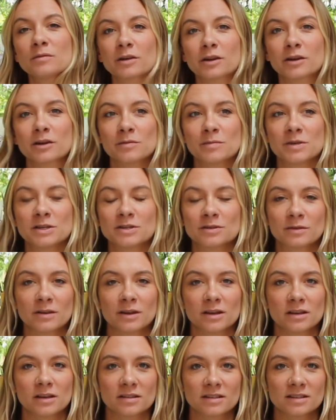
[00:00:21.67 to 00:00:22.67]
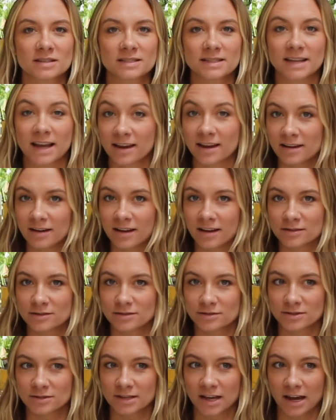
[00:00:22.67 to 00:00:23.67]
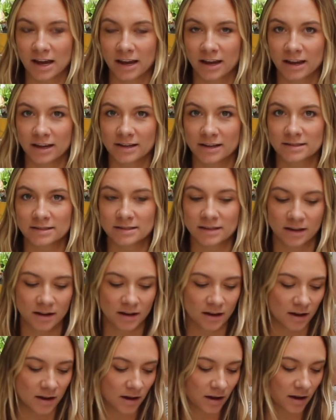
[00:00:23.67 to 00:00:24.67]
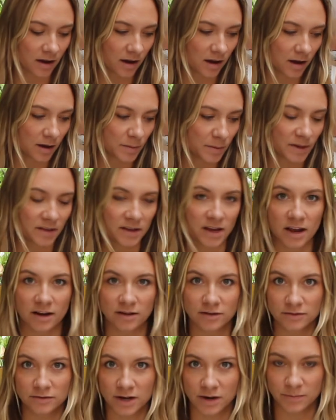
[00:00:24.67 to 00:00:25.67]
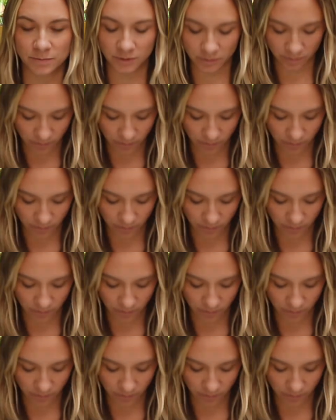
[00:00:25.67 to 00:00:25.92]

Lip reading: we're going to be doing the second exercise at the end of chapter